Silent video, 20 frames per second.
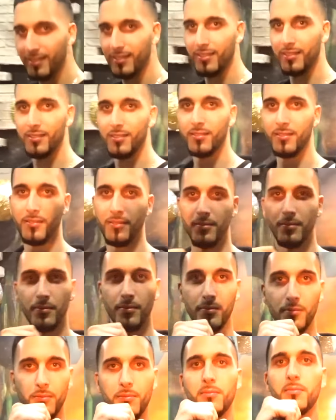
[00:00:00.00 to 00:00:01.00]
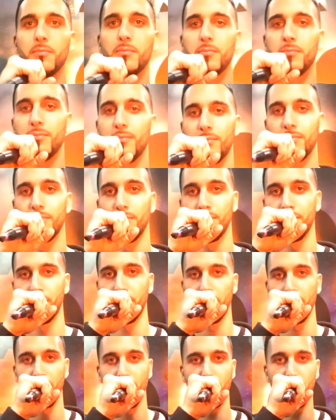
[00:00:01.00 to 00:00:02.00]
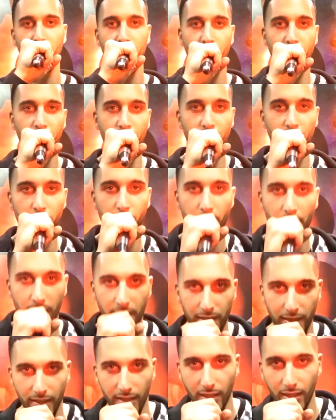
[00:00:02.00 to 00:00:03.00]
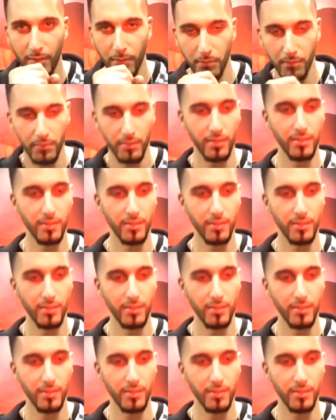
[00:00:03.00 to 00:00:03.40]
Surah Fatiha at least. Bismillahirrahmanirrahim.